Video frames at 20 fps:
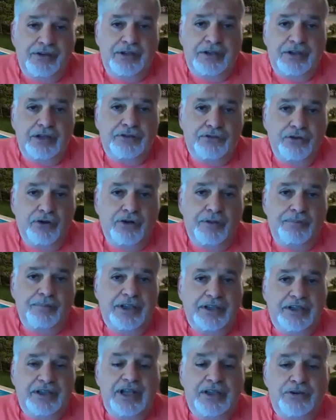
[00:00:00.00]
that I talk
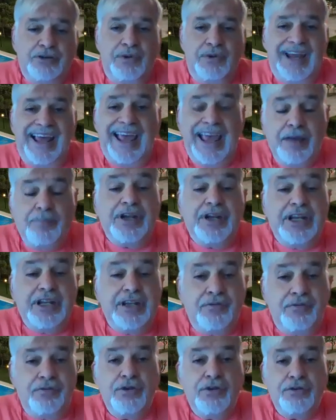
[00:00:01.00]
about that will happen
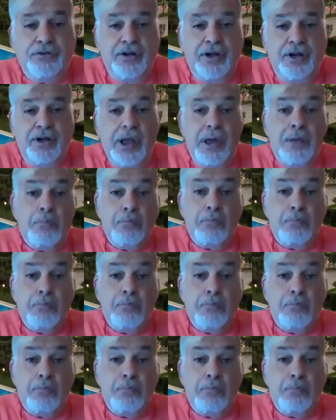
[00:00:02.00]
in the future